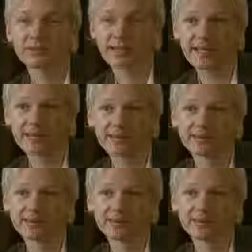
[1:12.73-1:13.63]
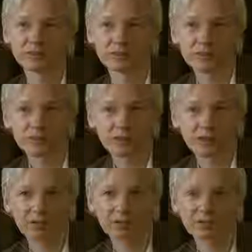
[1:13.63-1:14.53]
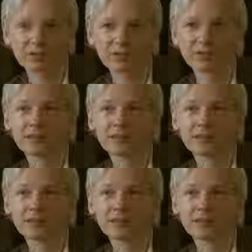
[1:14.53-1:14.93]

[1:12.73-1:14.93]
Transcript: say to whistleblowers,